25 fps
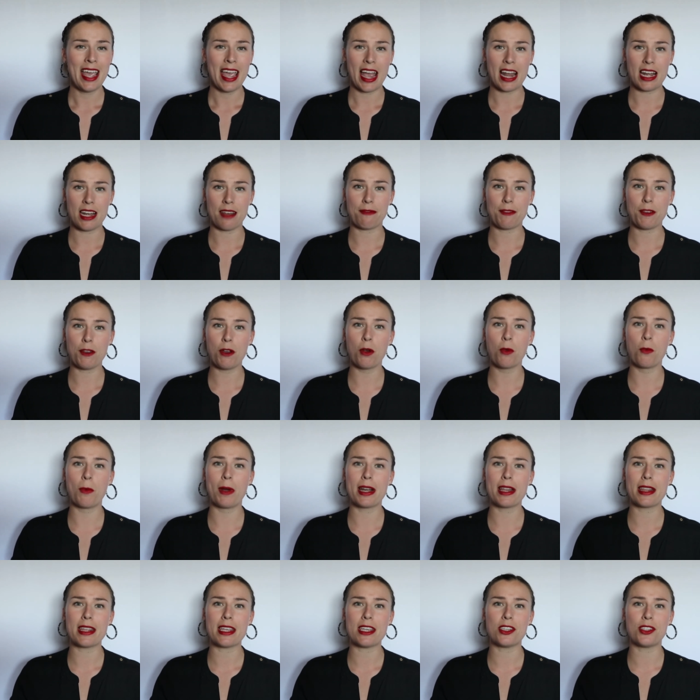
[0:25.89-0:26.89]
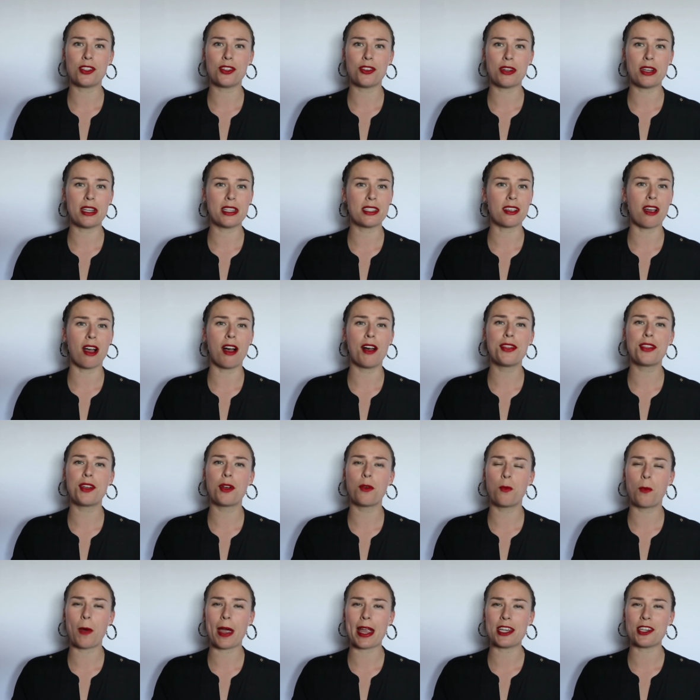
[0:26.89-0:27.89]
And if you're one of these students on
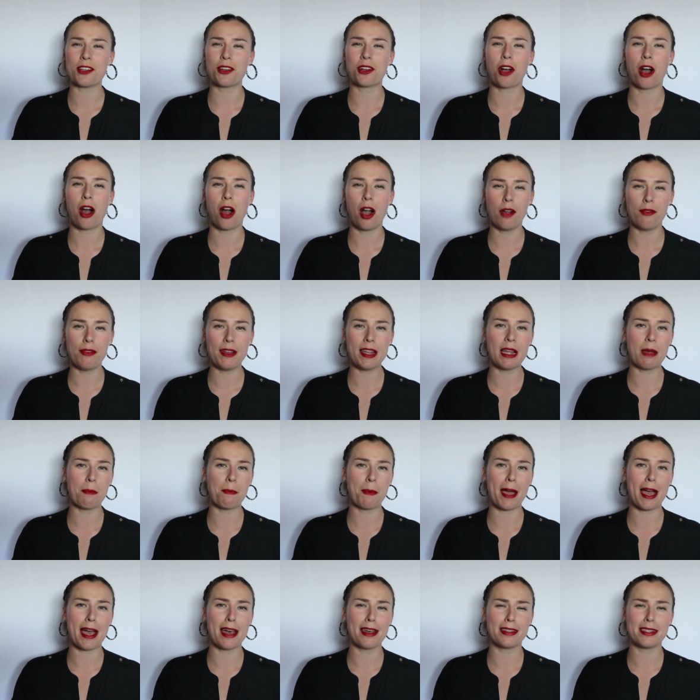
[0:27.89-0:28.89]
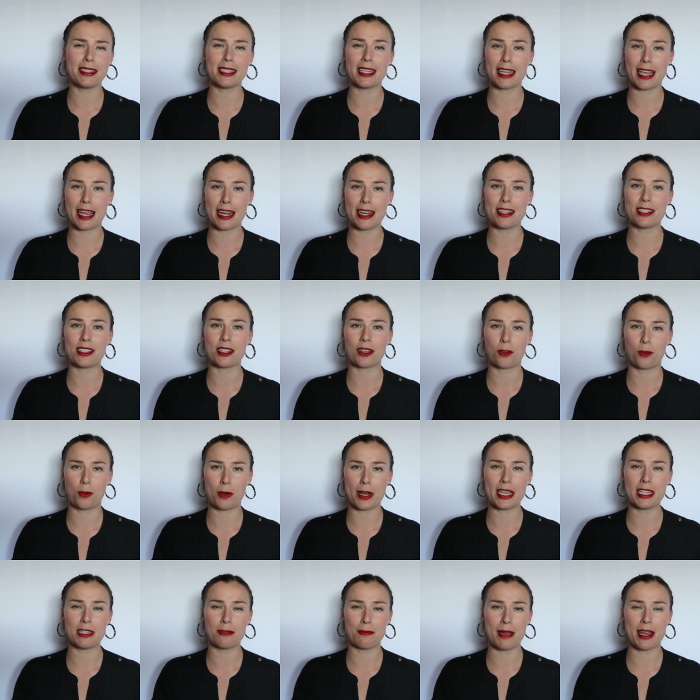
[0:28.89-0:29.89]
their way to carving a path to get into
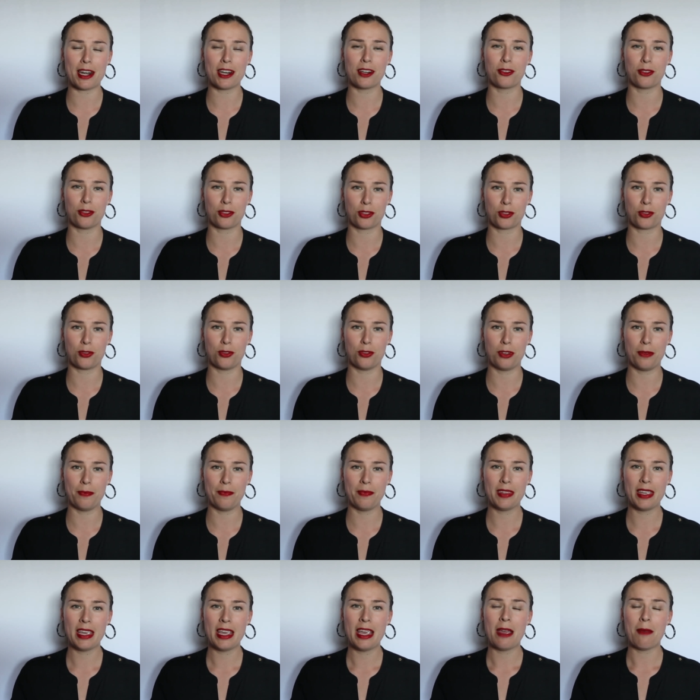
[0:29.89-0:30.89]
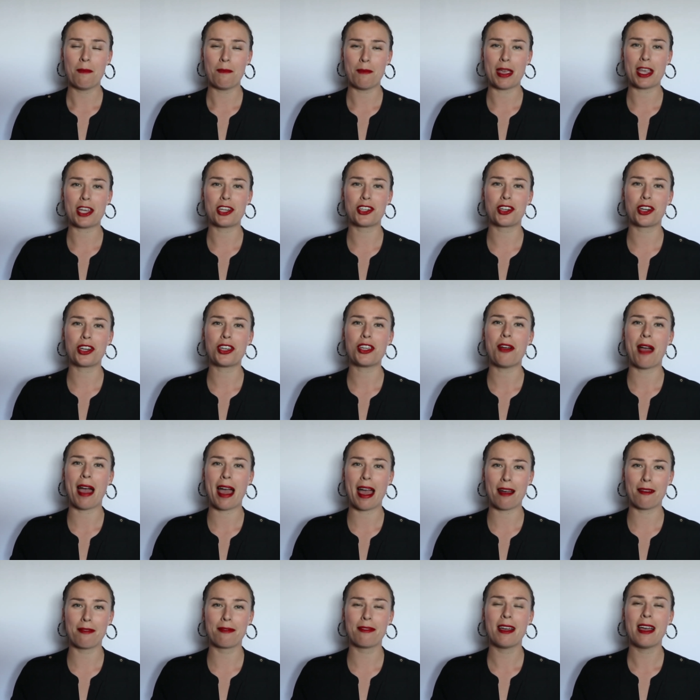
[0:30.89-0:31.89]
Queen's Medical School, make sure you
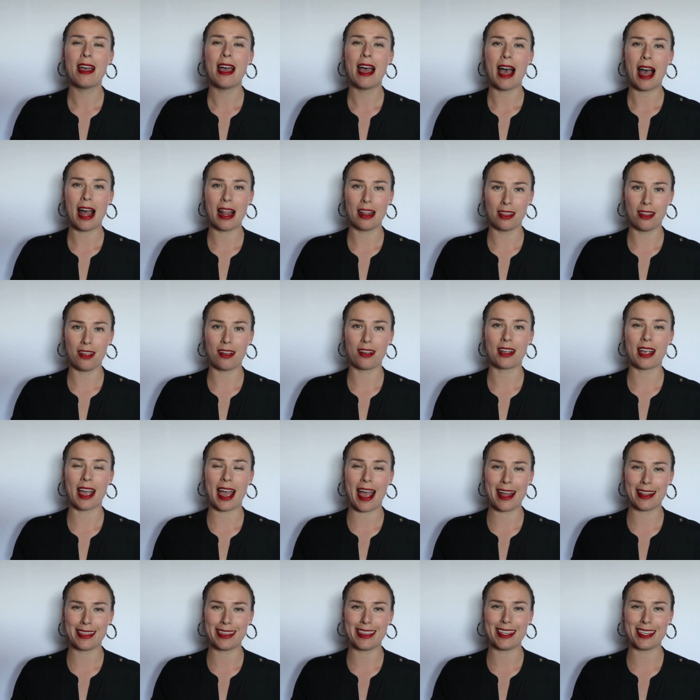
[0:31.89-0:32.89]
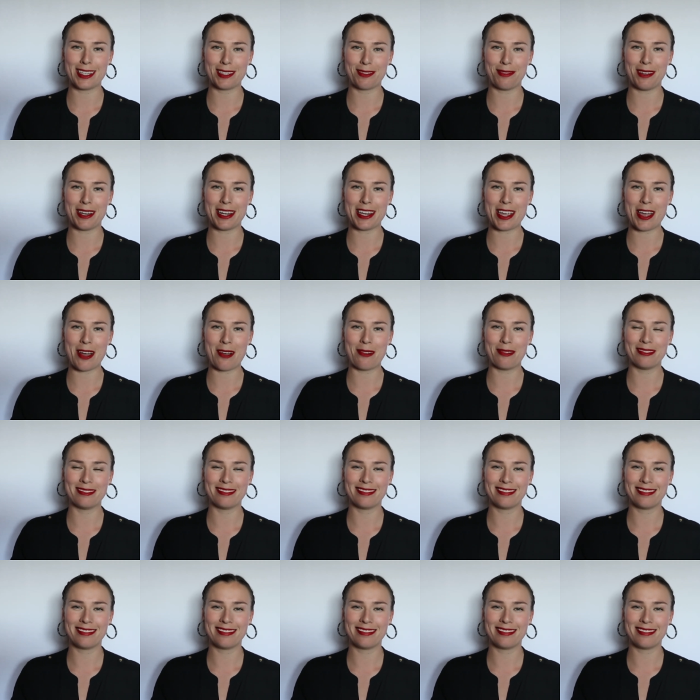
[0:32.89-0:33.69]
have a look at this video.